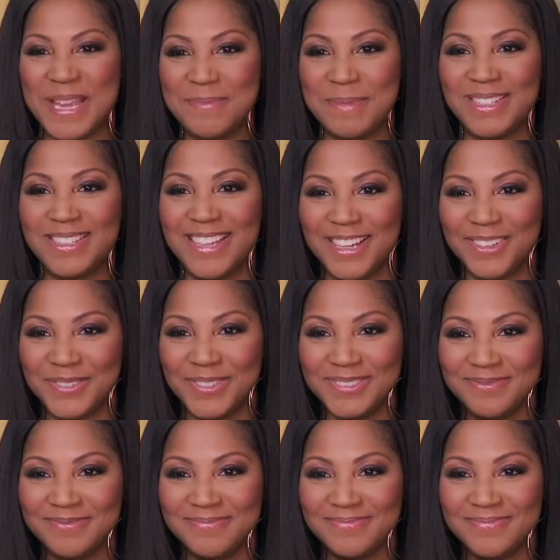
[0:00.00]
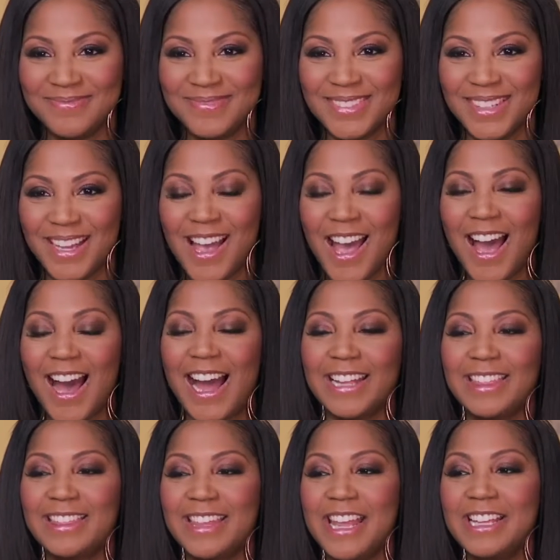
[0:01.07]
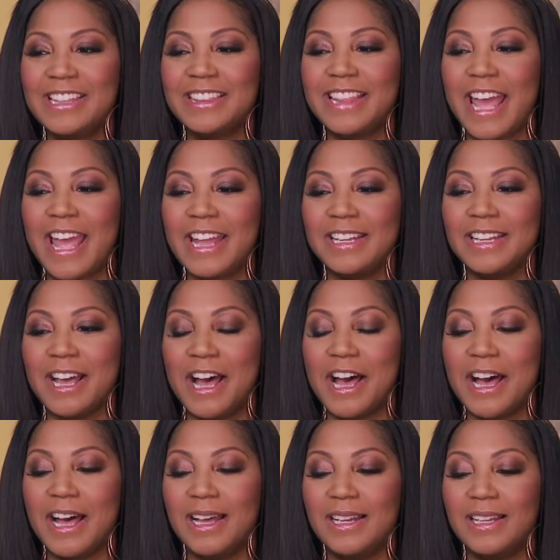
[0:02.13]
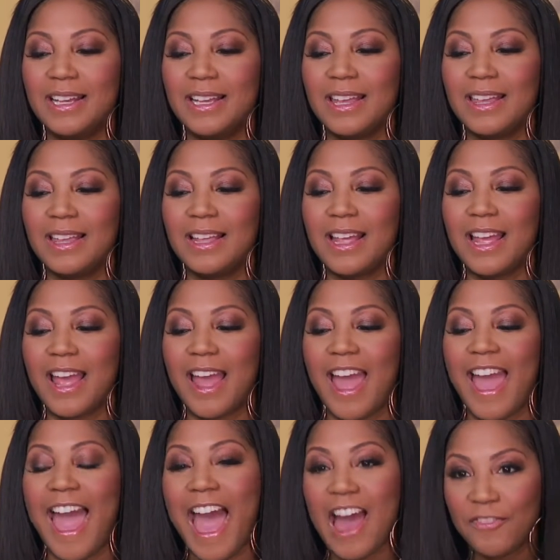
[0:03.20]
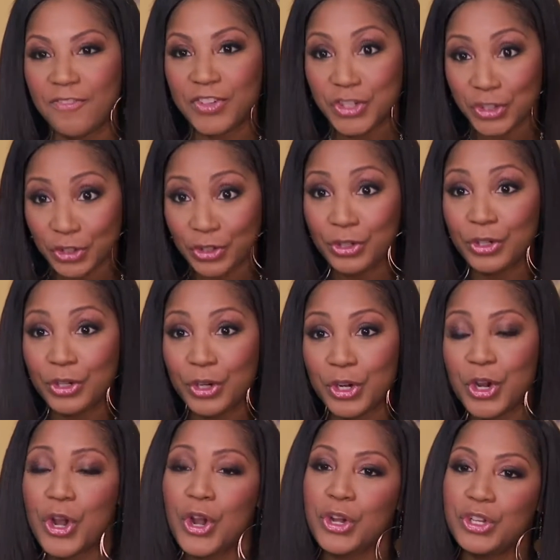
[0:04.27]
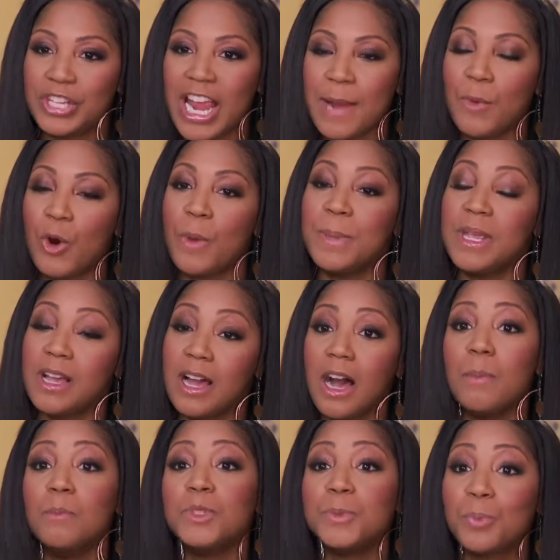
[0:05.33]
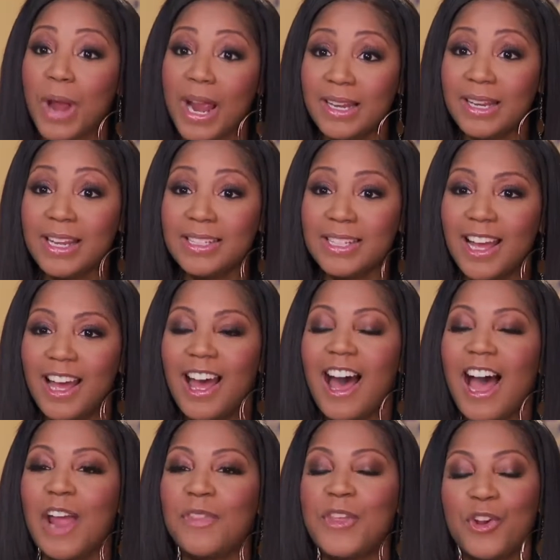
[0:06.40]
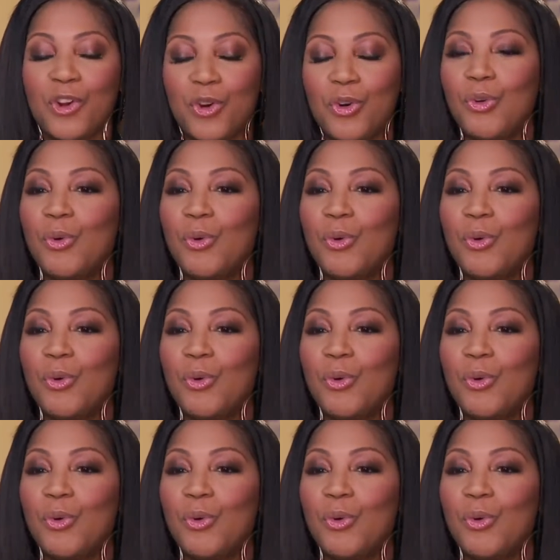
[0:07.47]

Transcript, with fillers: baby stuff. I think that uh, after Tamar becomes pregnant, I think her